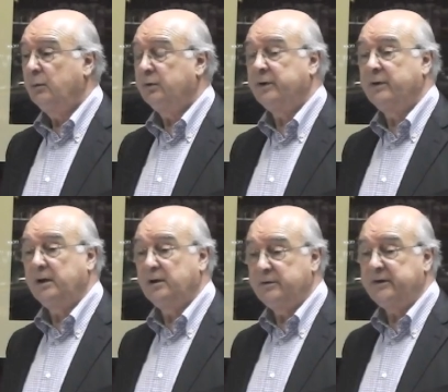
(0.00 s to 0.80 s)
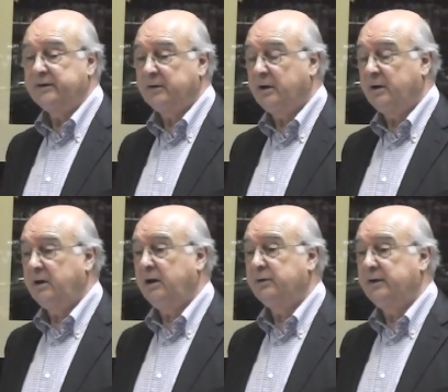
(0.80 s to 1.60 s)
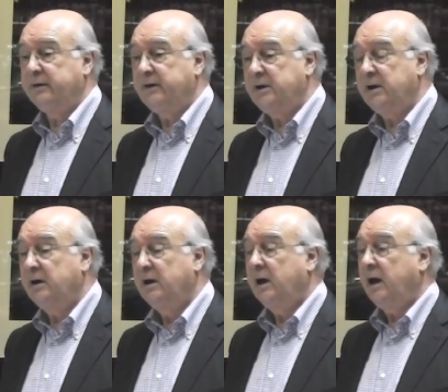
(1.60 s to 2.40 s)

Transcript: was on the losing side. He was an Athenian,